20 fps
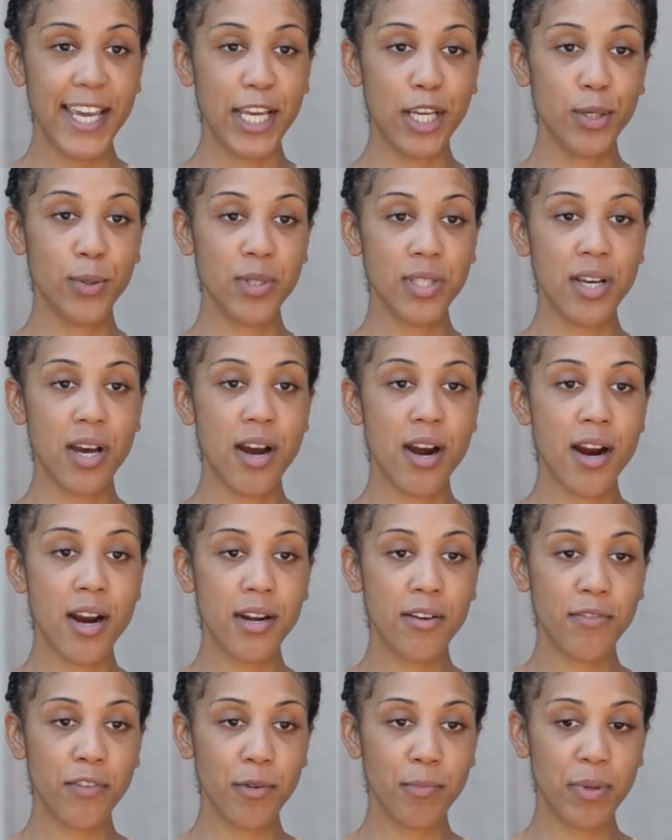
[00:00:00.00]
it was
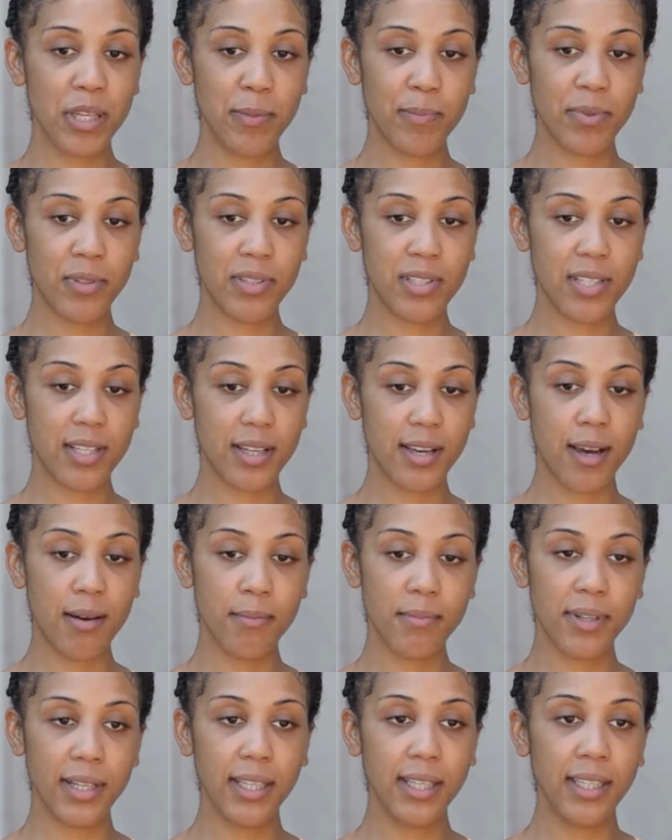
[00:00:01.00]
hard for people to
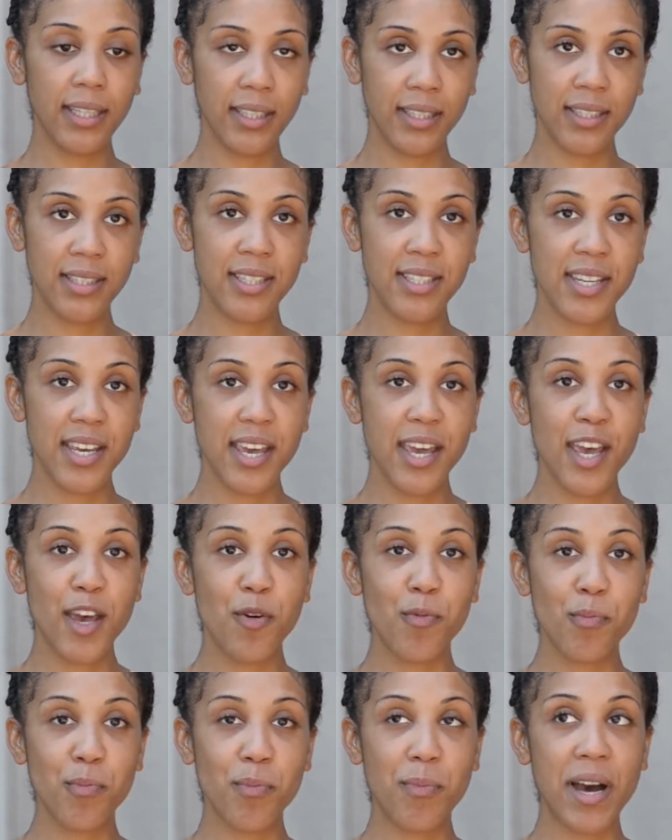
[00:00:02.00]
comprehend
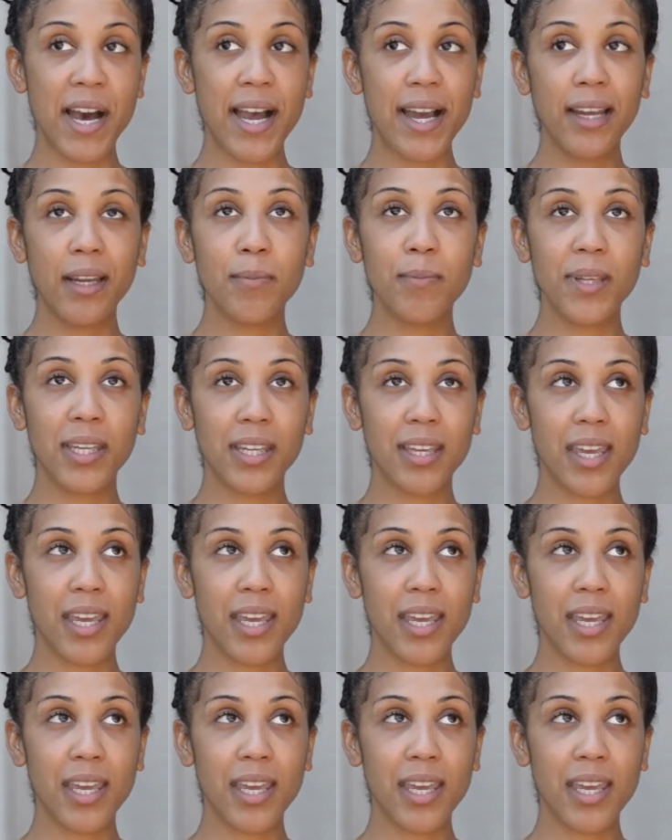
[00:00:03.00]
my being